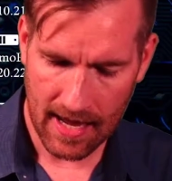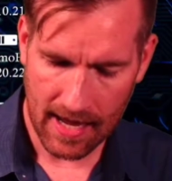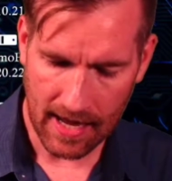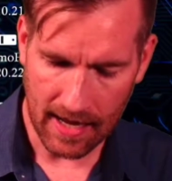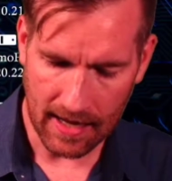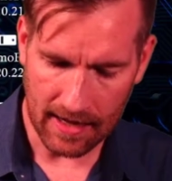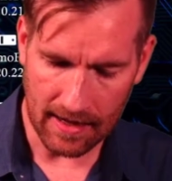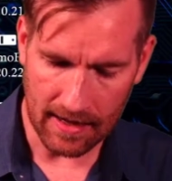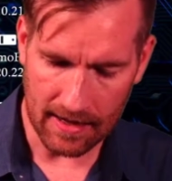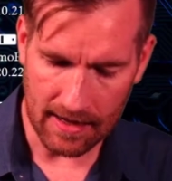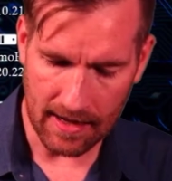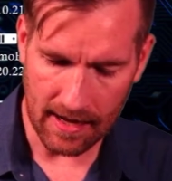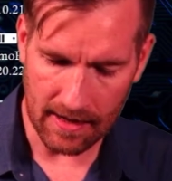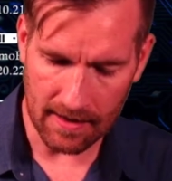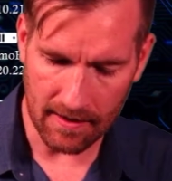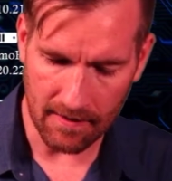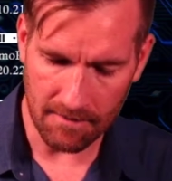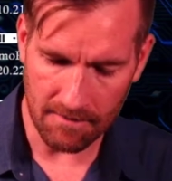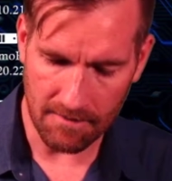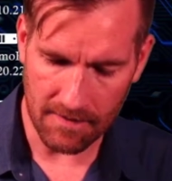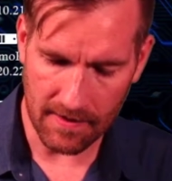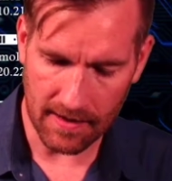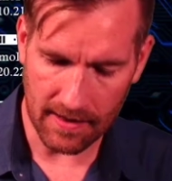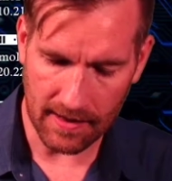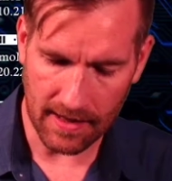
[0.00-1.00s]
and a native
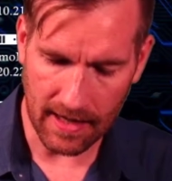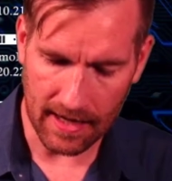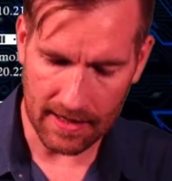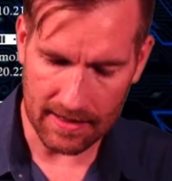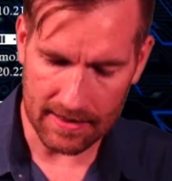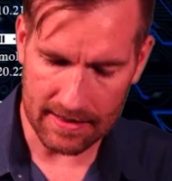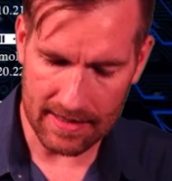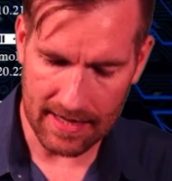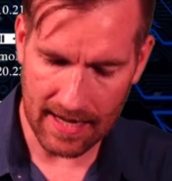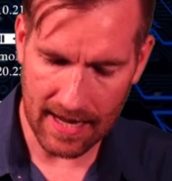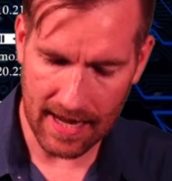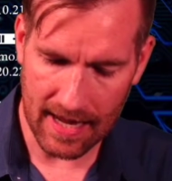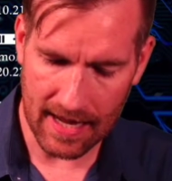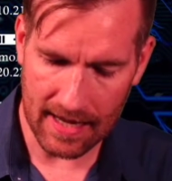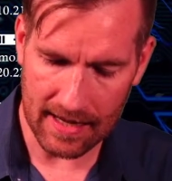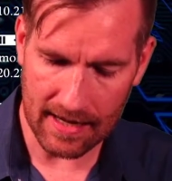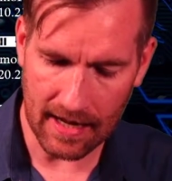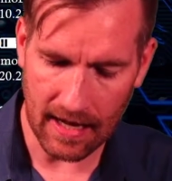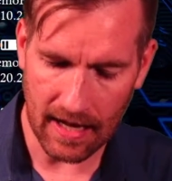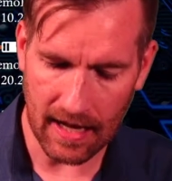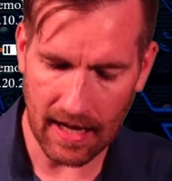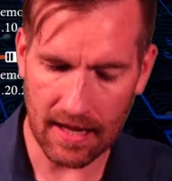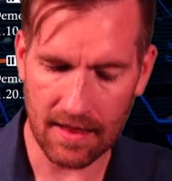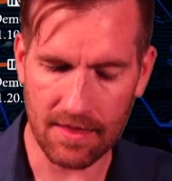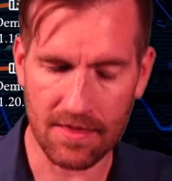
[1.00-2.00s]
VLAN 10
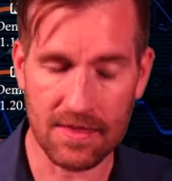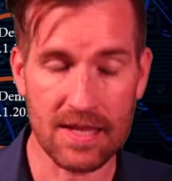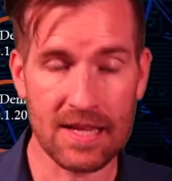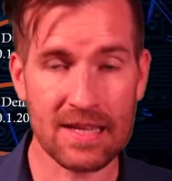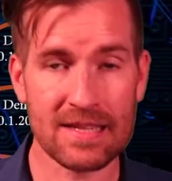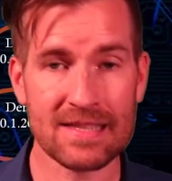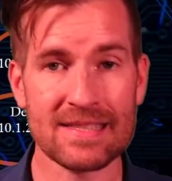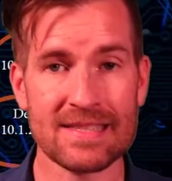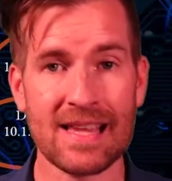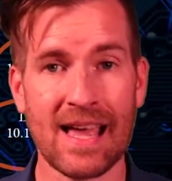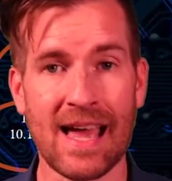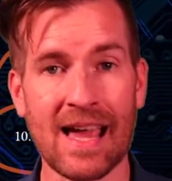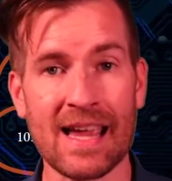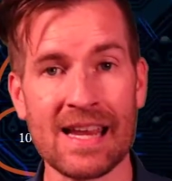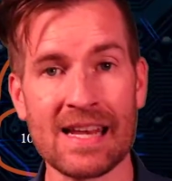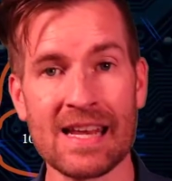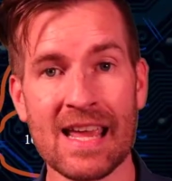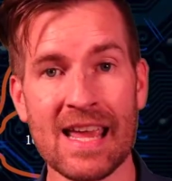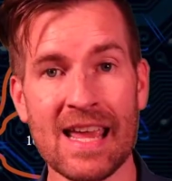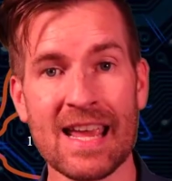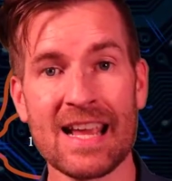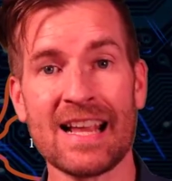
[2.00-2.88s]
on this side,